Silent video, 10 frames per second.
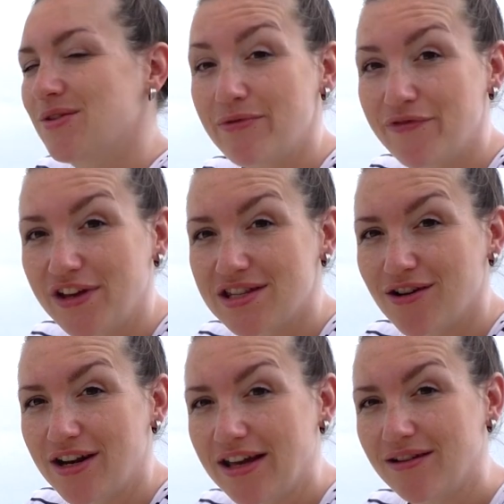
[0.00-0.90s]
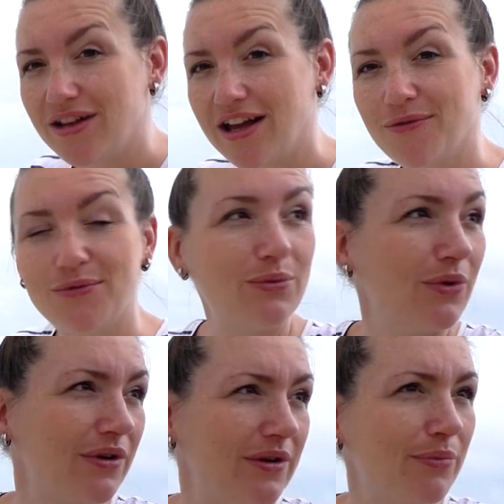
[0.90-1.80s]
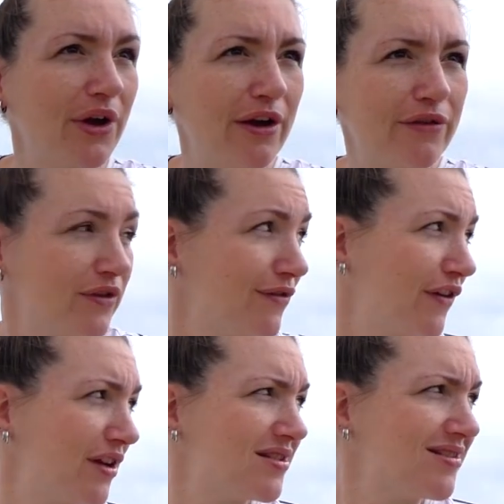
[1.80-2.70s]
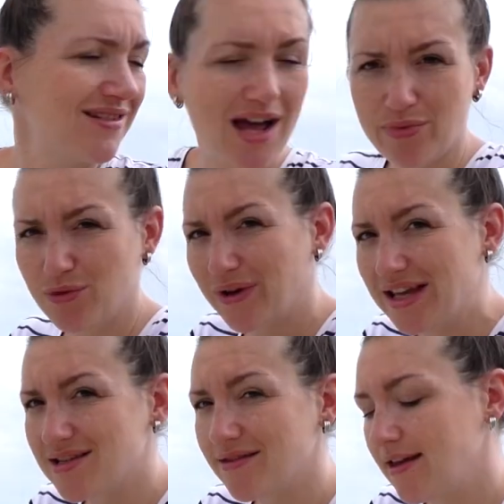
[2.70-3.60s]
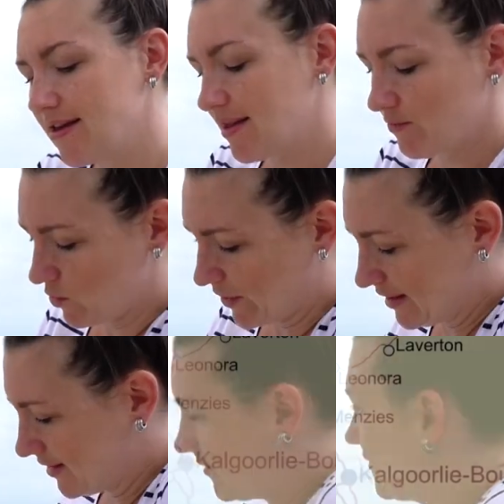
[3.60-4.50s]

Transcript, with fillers: So when we first got here, like we were in Perth for the first couple of weeks, I think, and then we went